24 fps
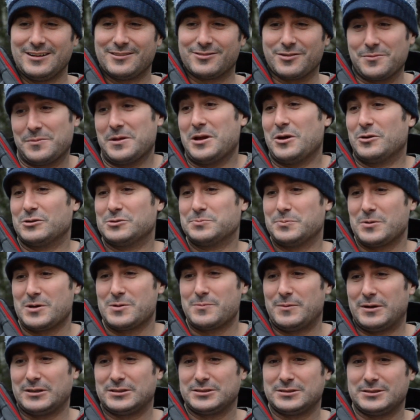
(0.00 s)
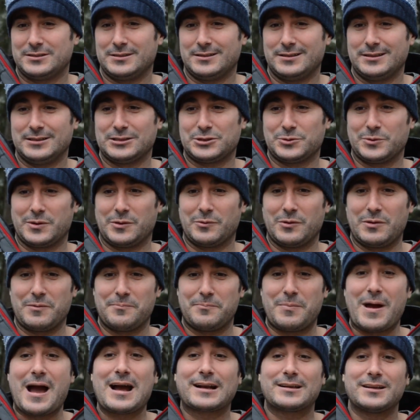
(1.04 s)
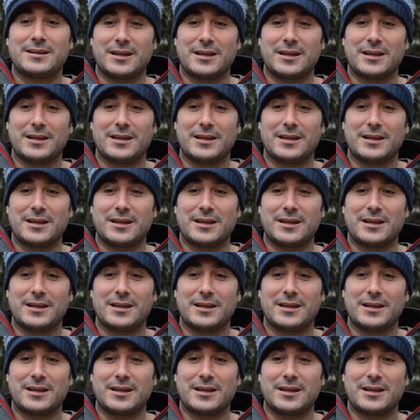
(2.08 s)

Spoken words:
From there, it was pretty much history. We went back to